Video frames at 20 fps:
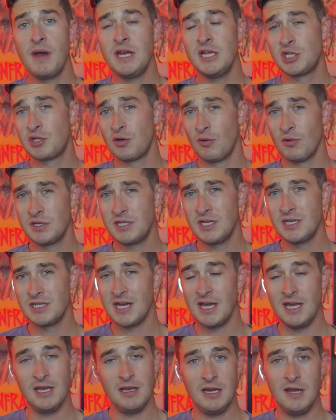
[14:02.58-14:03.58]
many sources
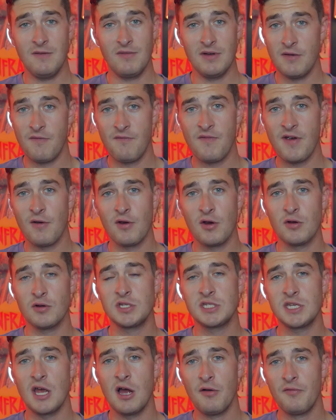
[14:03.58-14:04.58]
and even to Farrah
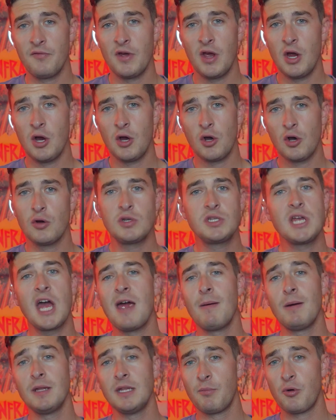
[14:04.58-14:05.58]
herself, her
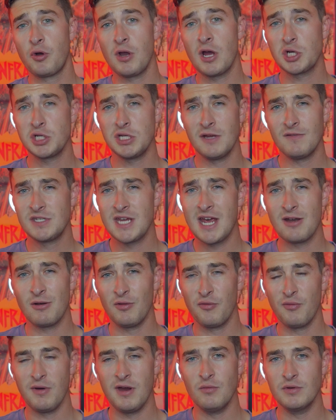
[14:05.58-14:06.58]
time on the production of
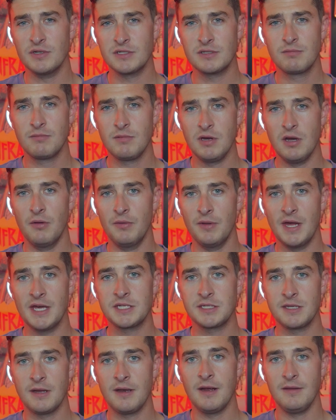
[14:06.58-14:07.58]
Saturn III was, you know,
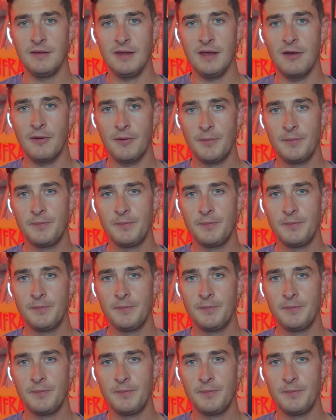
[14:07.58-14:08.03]
less than ideal.